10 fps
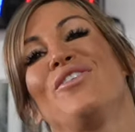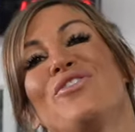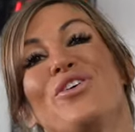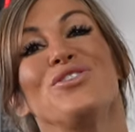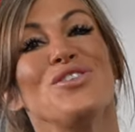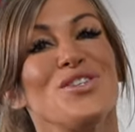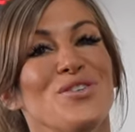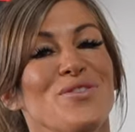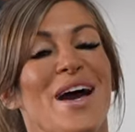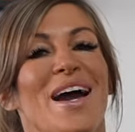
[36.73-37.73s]
For those of
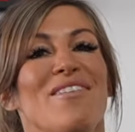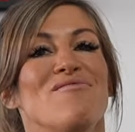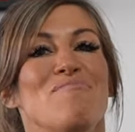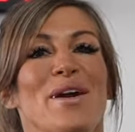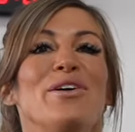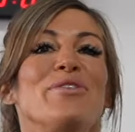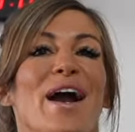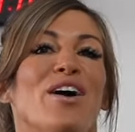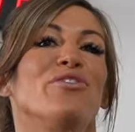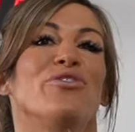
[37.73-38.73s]
you that have been
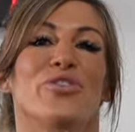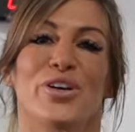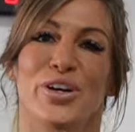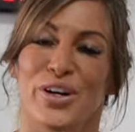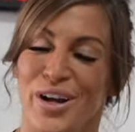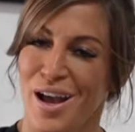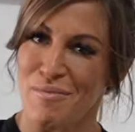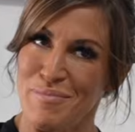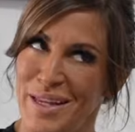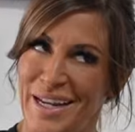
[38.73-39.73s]
around for
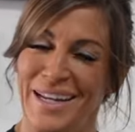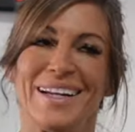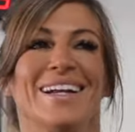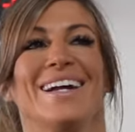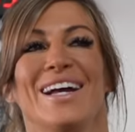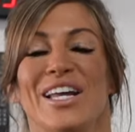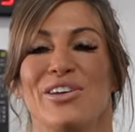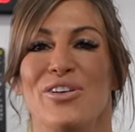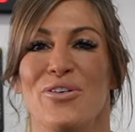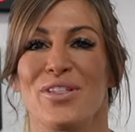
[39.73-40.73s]
a minute,
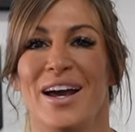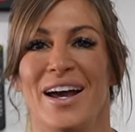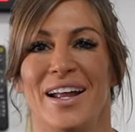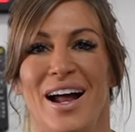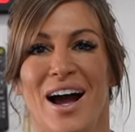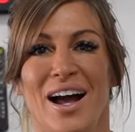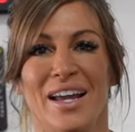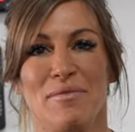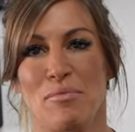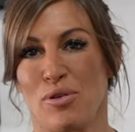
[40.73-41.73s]
you know that
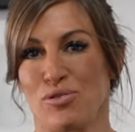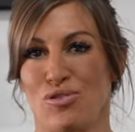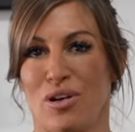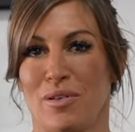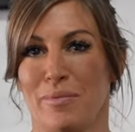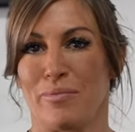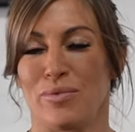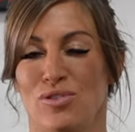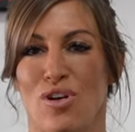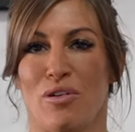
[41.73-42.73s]
I am a pro
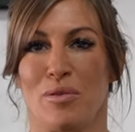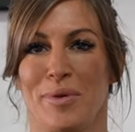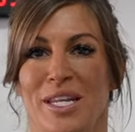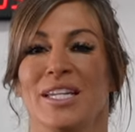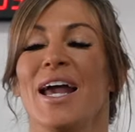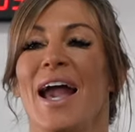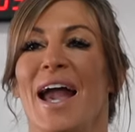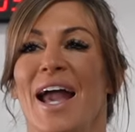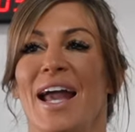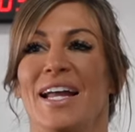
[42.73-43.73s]
strongwoman,
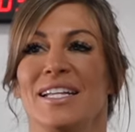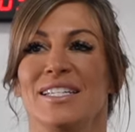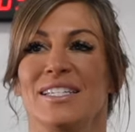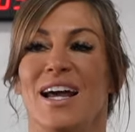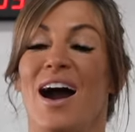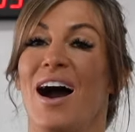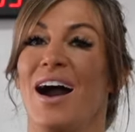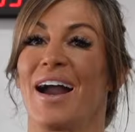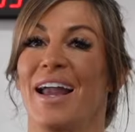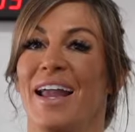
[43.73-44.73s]
and
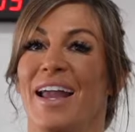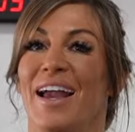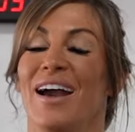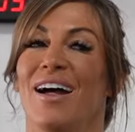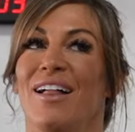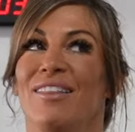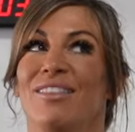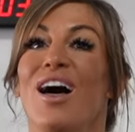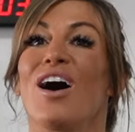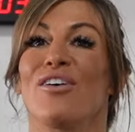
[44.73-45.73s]
I
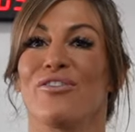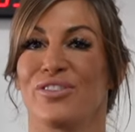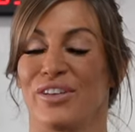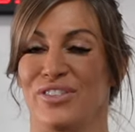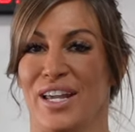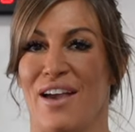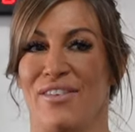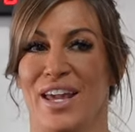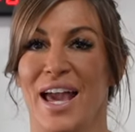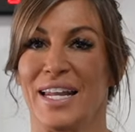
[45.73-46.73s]
love lifting
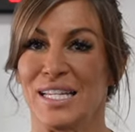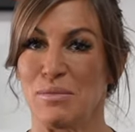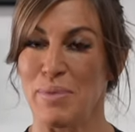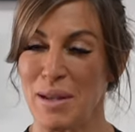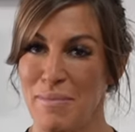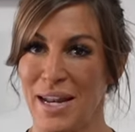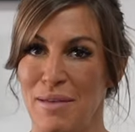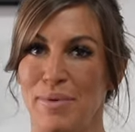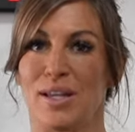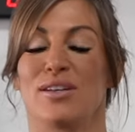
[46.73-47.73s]
heavy. And it's been a
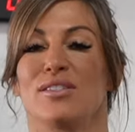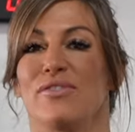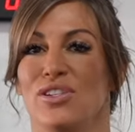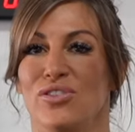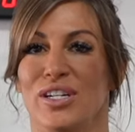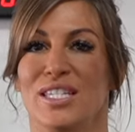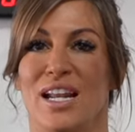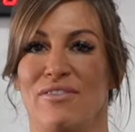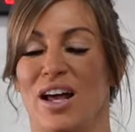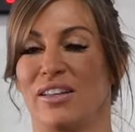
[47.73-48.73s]
minute because of injuries that
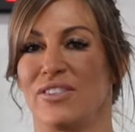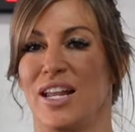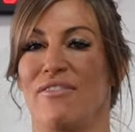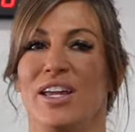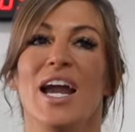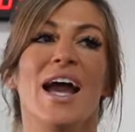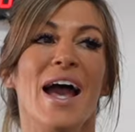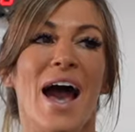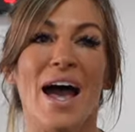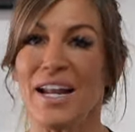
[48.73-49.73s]
I've not lifted heavy, and
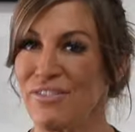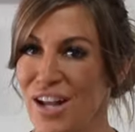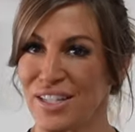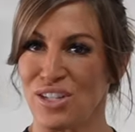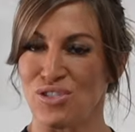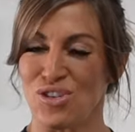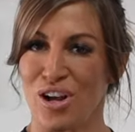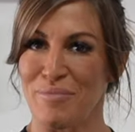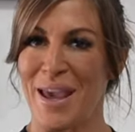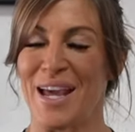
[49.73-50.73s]
I've not done
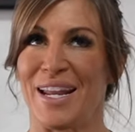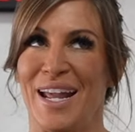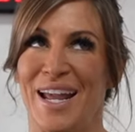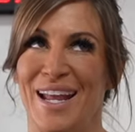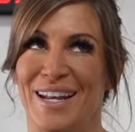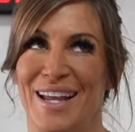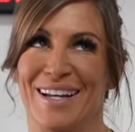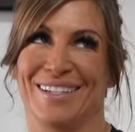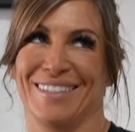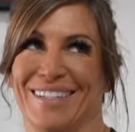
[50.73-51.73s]
strongman in
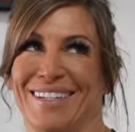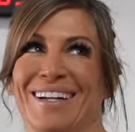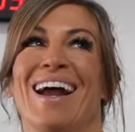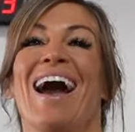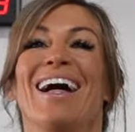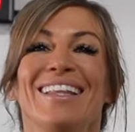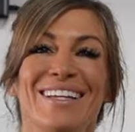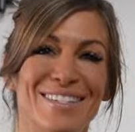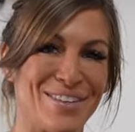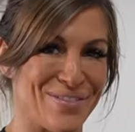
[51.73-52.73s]
at
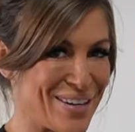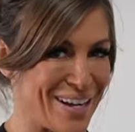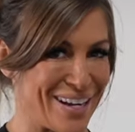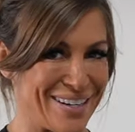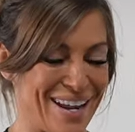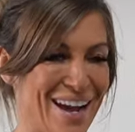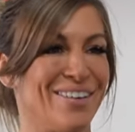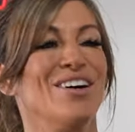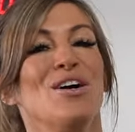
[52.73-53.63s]
least over a year now.